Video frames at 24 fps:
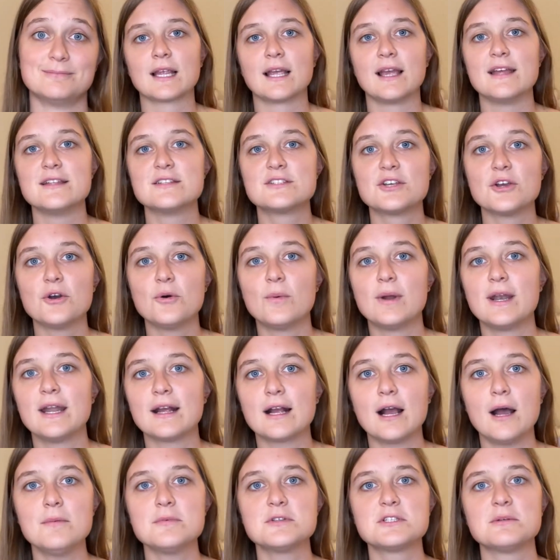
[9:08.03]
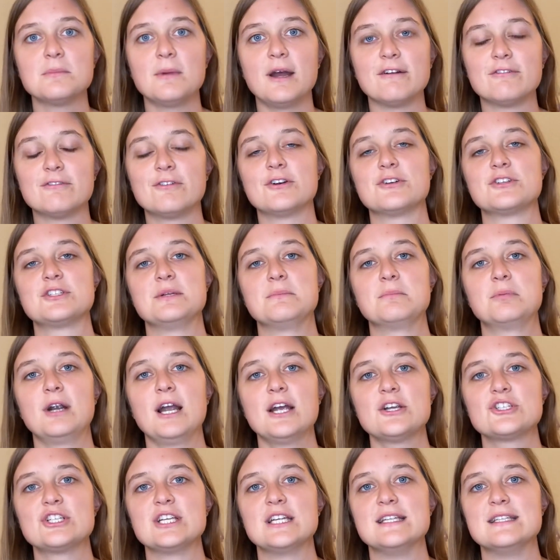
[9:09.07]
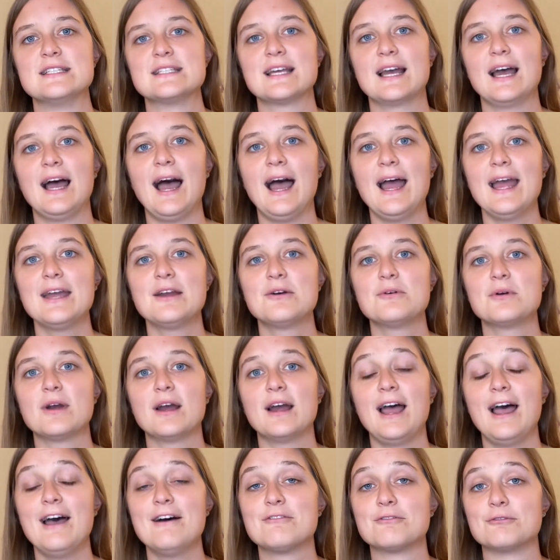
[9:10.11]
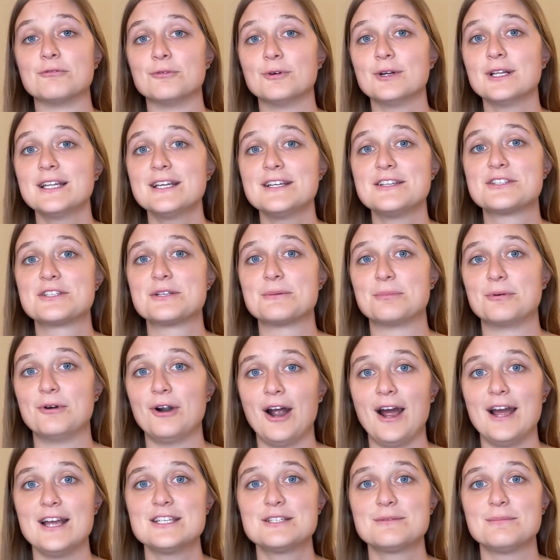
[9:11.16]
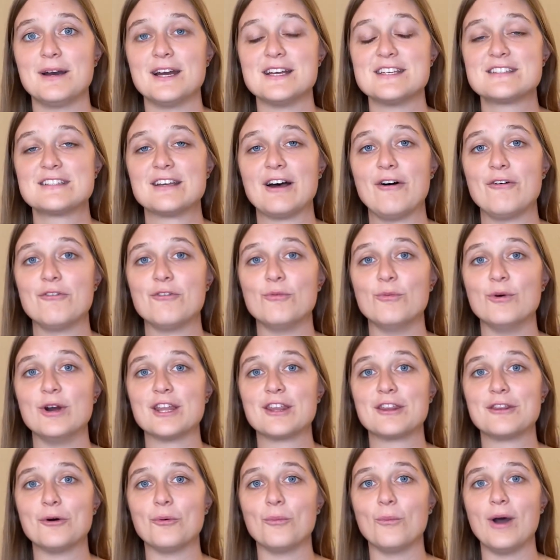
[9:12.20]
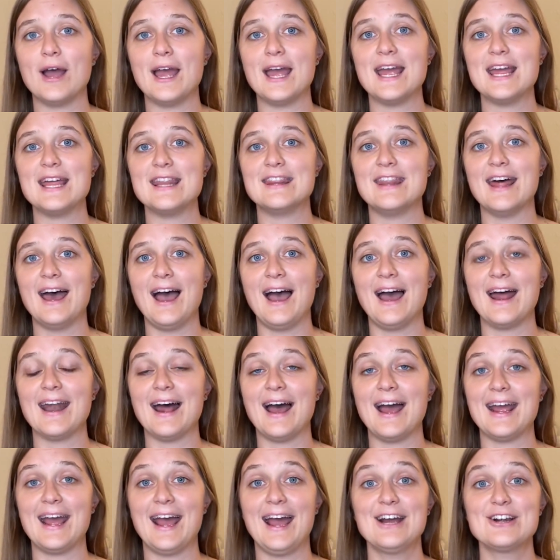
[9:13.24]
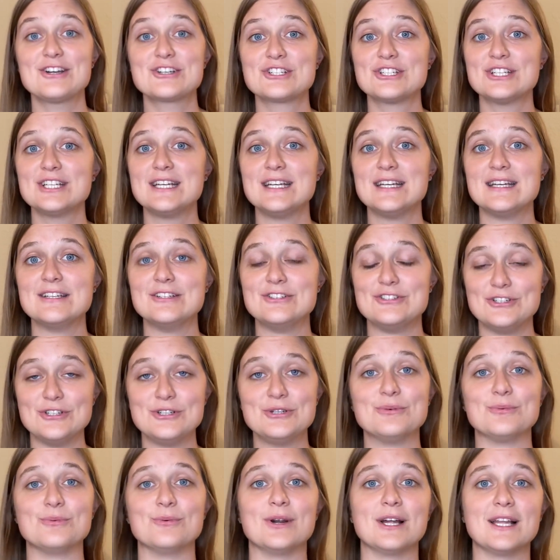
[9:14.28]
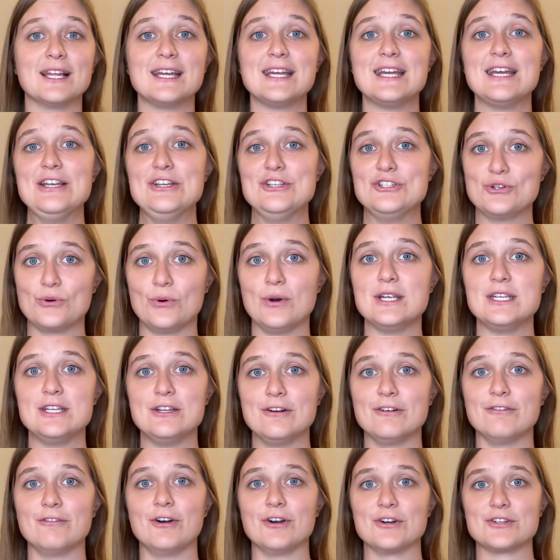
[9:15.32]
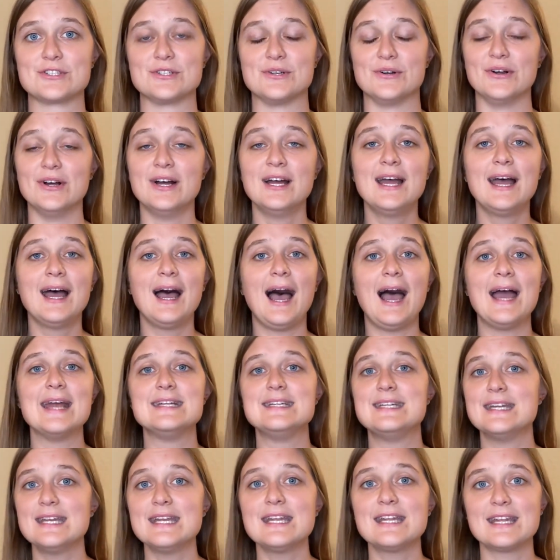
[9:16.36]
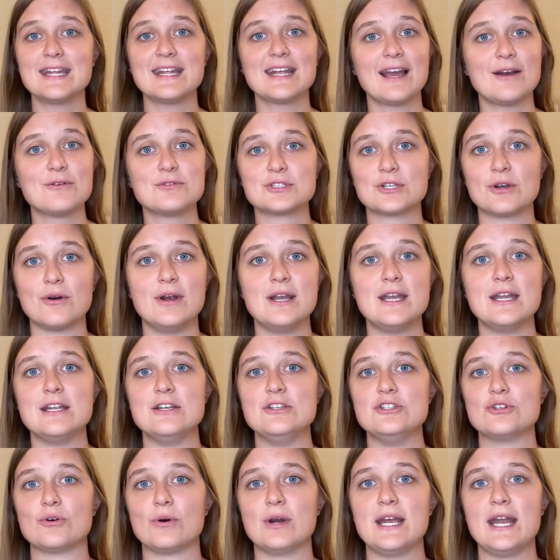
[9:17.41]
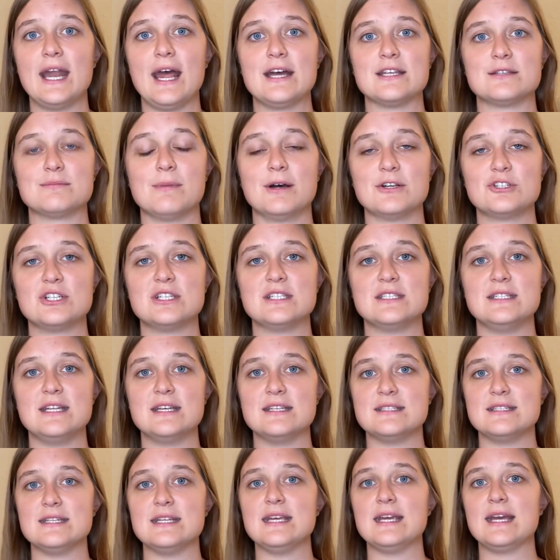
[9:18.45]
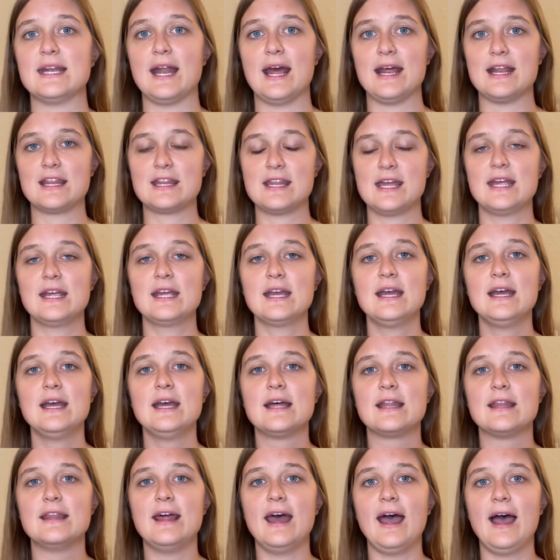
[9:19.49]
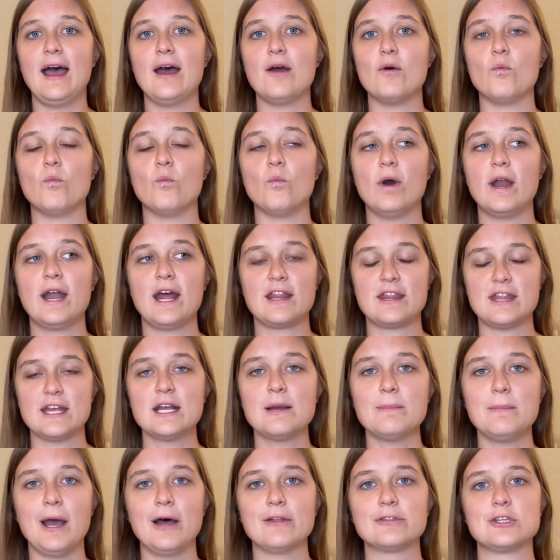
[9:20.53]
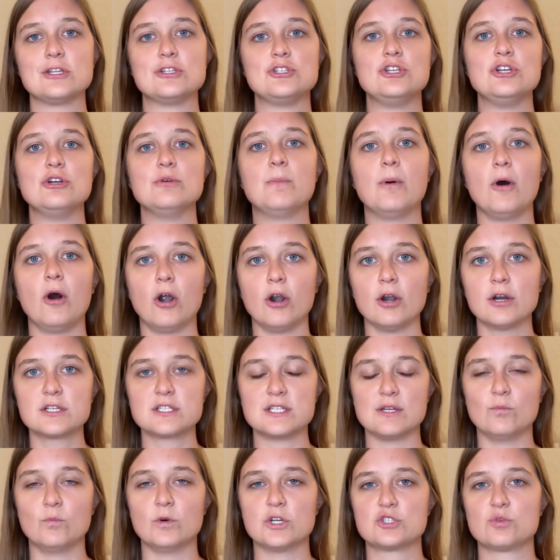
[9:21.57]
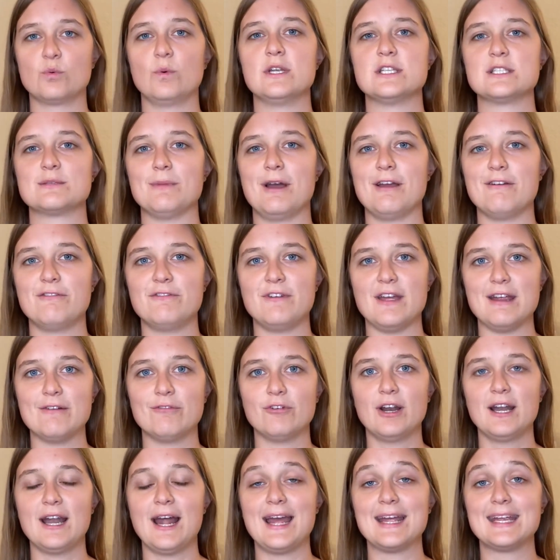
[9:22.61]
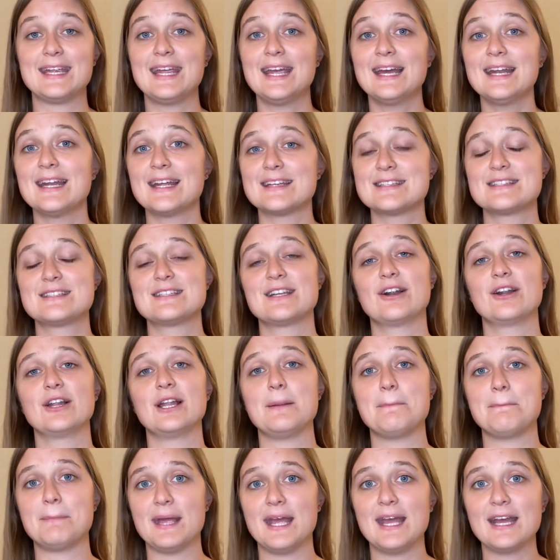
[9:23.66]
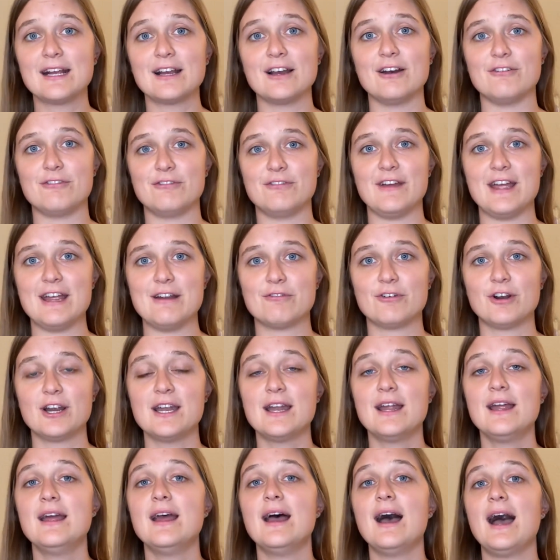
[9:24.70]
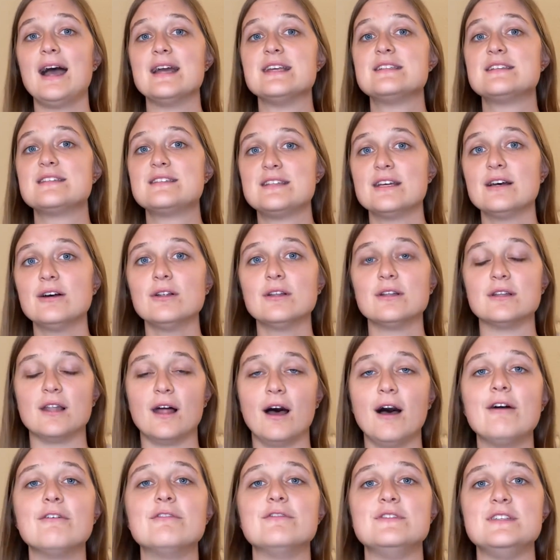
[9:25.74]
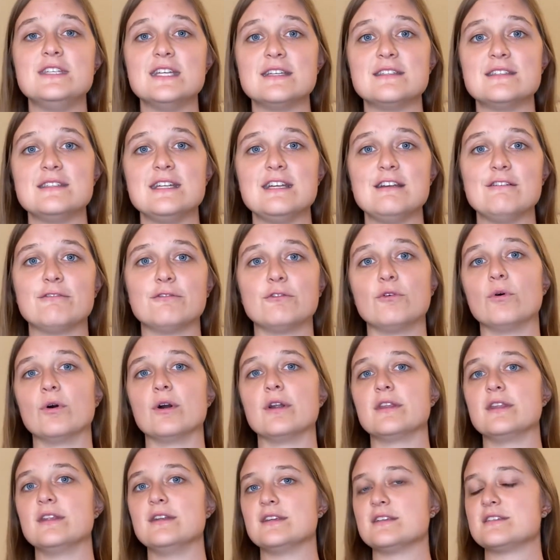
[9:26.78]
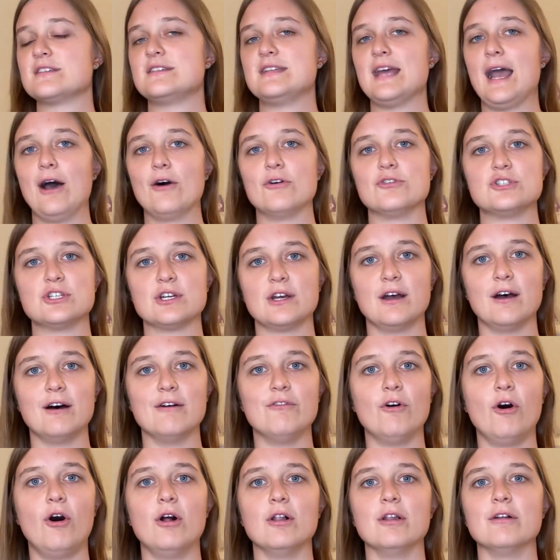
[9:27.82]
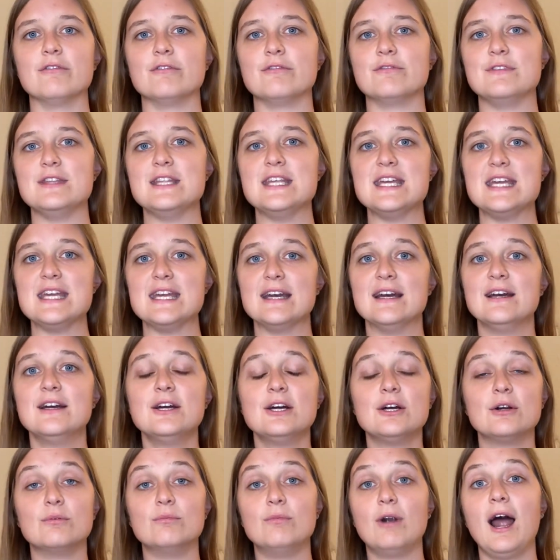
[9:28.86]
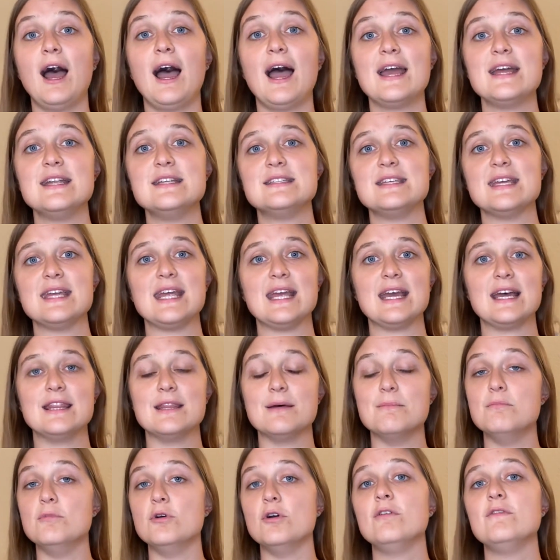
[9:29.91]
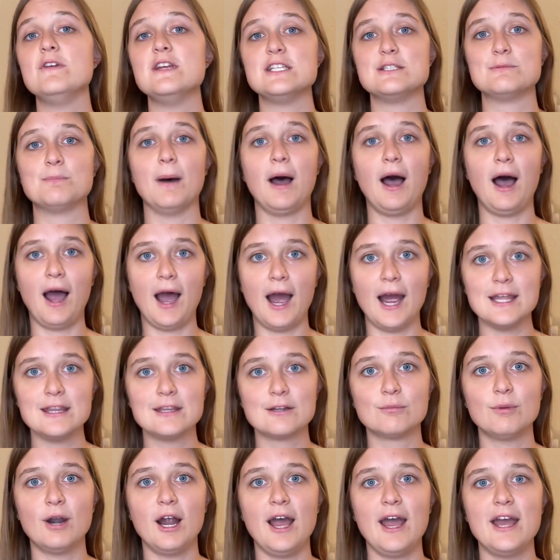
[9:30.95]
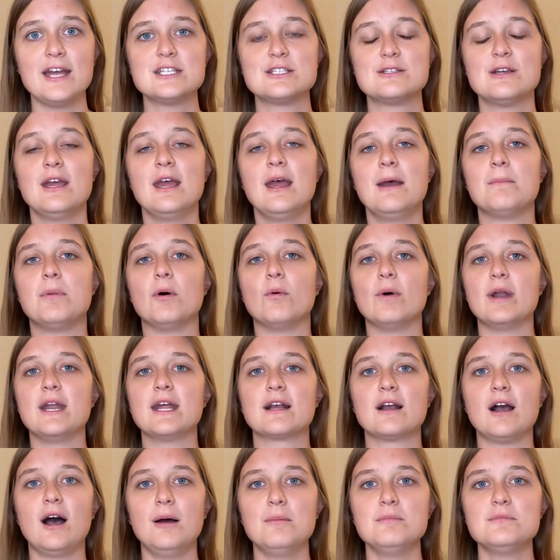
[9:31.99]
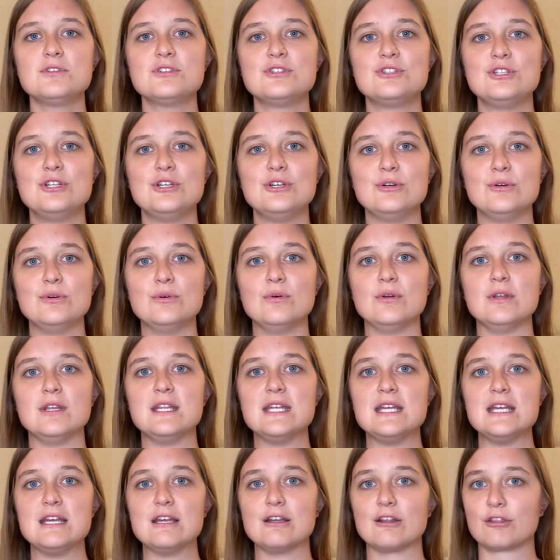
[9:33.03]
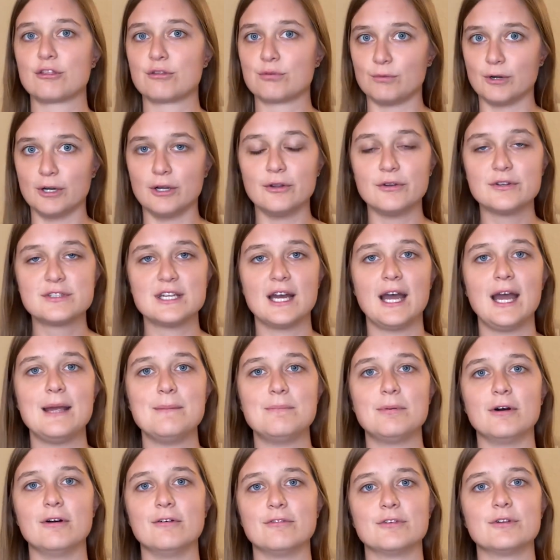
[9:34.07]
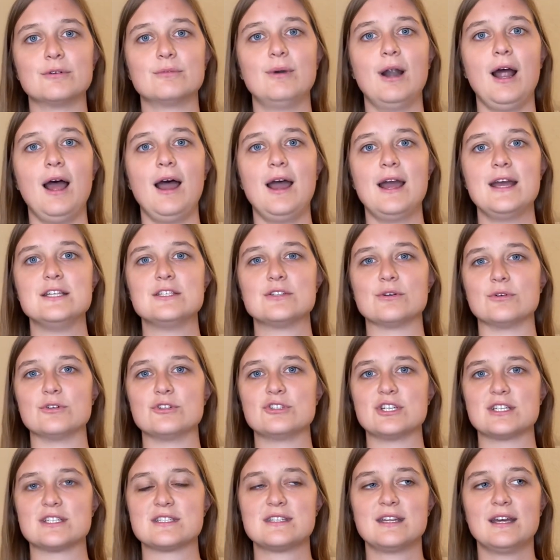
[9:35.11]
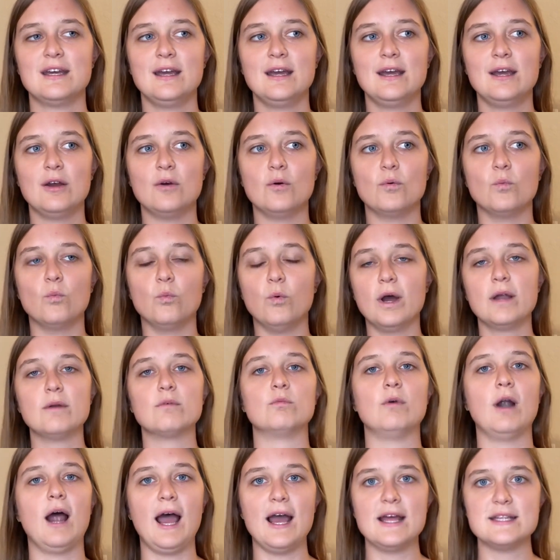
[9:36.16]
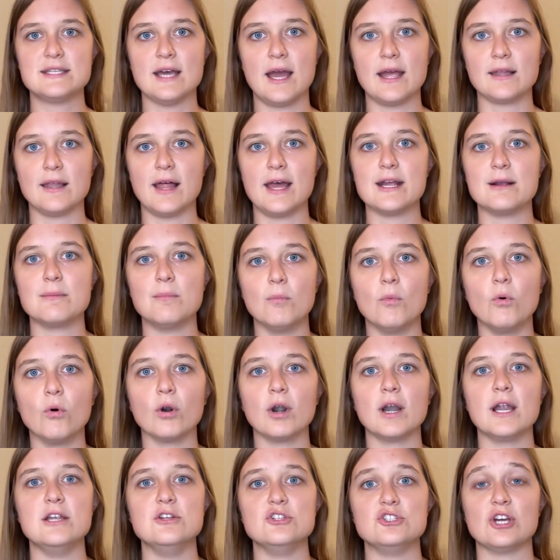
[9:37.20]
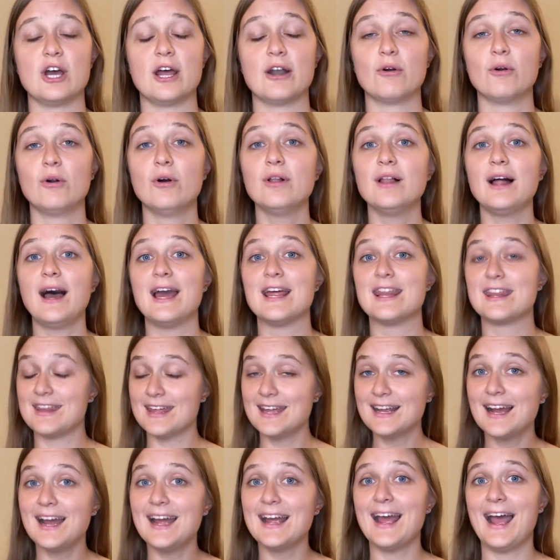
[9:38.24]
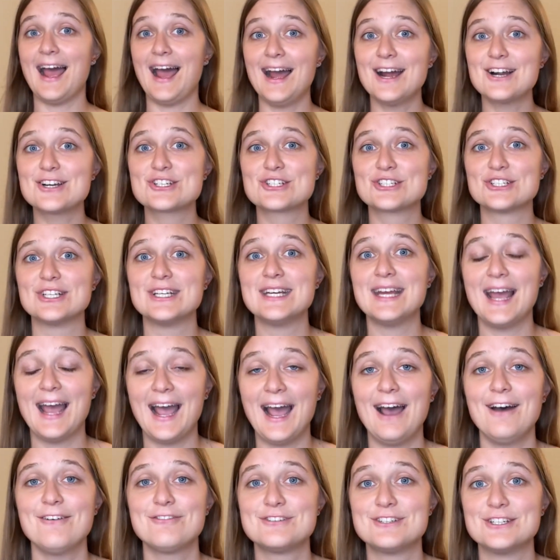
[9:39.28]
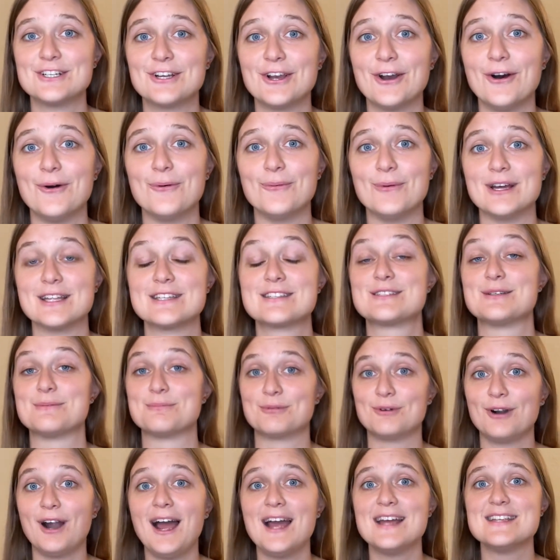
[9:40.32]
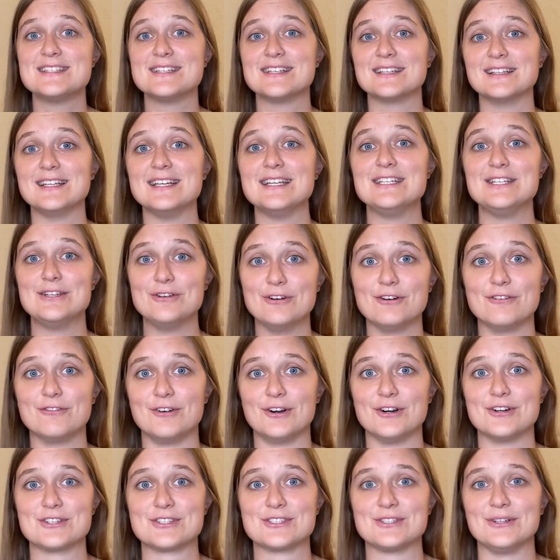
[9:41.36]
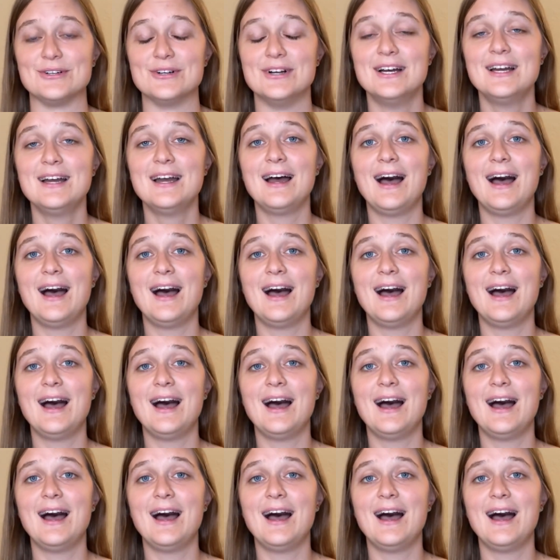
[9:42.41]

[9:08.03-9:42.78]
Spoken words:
And so when it comes to my first impressions, I have really surprised myself with the way that I actually do really enjoy Universal. I didn't think I was going to enjoy it as much as Disney, and I think that when I think about the two parks and which one's my favorite, I can't necessarily pick a favorite. I still love Disney for the nostalgia of all of the rides and the movies behind the rides, but when it comes to the thrill type of the rides or just what rides I like more in general, I think I actually have to go with, surprisingly, Universal.